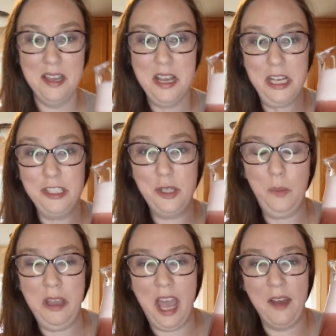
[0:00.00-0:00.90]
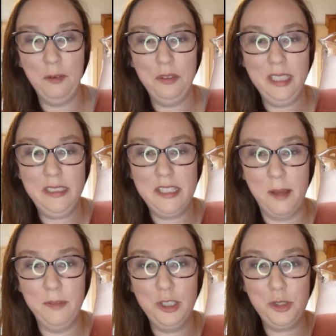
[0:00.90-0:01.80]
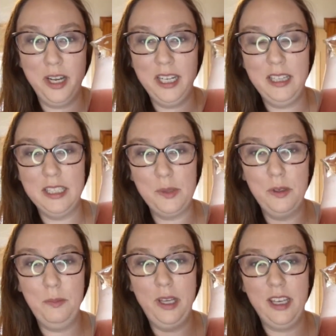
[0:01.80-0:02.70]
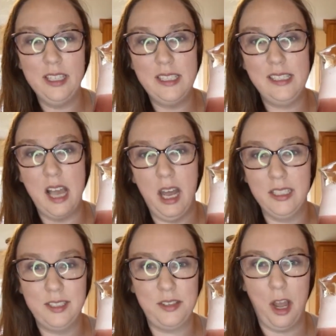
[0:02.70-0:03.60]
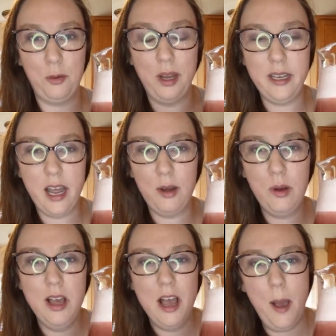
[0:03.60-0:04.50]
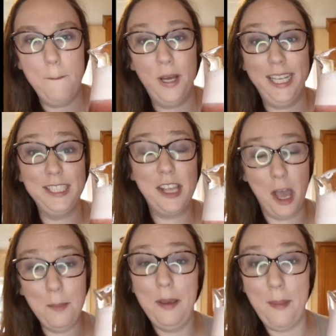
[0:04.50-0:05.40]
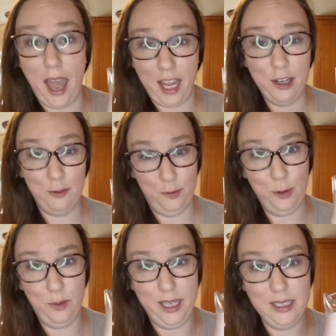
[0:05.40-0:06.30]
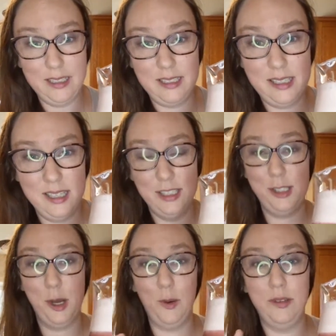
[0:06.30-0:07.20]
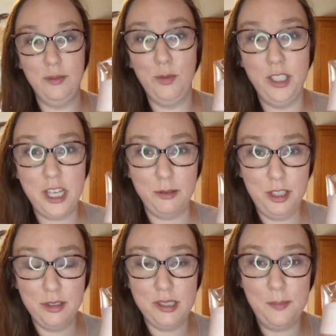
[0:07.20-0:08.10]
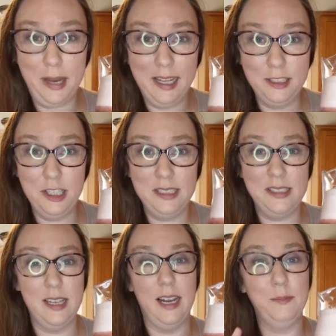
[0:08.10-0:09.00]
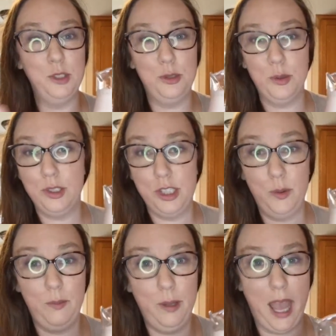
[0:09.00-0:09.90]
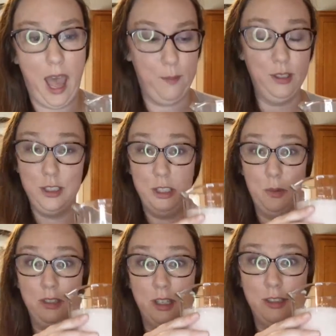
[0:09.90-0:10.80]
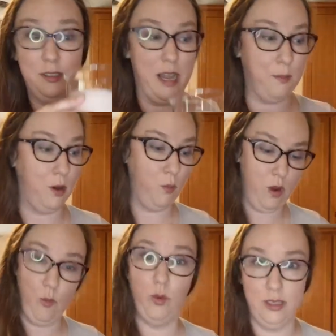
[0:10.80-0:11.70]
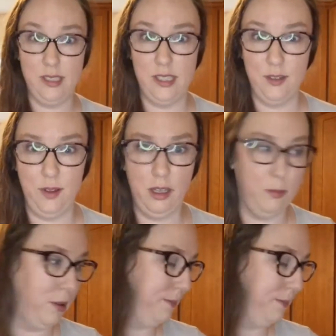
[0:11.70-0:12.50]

So we haven't really demonstrated this one because it's out of stock right now, but it's coming back in a few weeks. So reach out to your sipologist, and I'm sure she would be happy to do another demo once it's available.